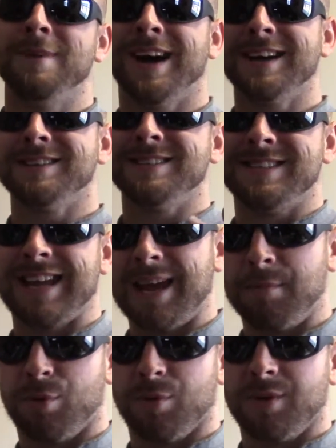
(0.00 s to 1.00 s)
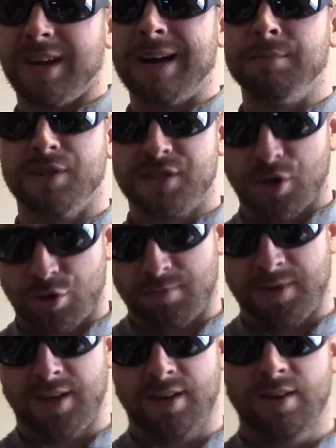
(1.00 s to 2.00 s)
not disabled, I'm
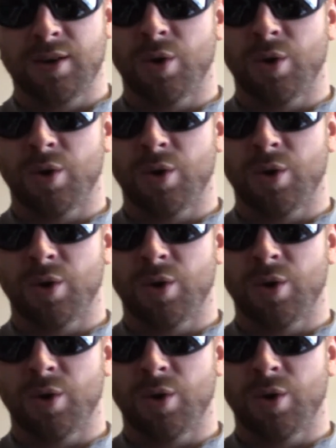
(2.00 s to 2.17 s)
determined.